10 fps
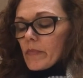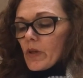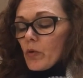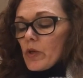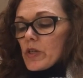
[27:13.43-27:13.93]

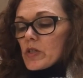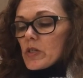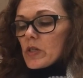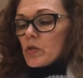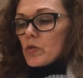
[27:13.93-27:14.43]
or
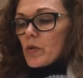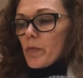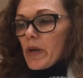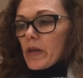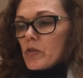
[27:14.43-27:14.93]
listening to the
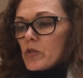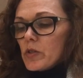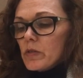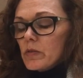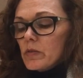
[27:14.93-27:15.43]
mantra,
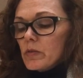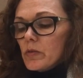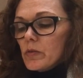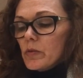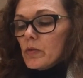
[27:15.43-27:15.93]

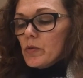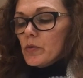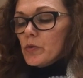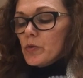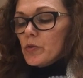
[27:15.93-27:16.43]
or
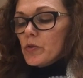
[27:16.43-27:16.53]
do the